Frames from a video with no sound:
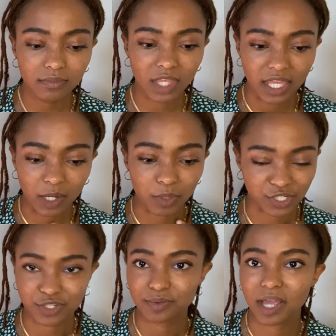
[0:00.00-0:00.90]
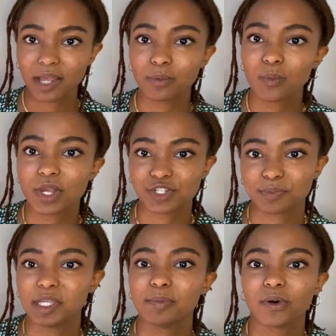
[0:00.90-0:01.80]
And I wish
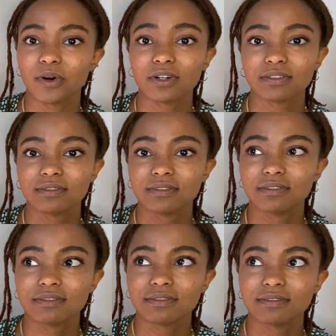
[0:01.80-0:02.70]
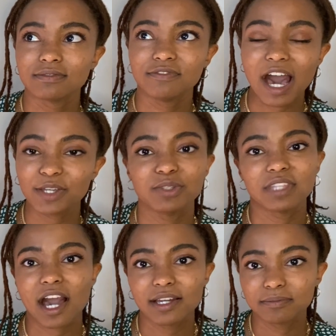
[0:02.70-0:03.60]
people value
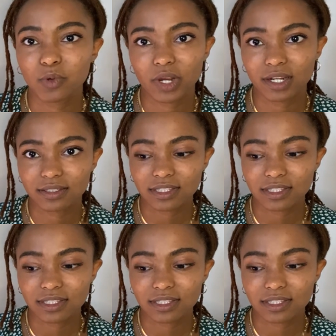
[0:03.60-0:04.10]
that more.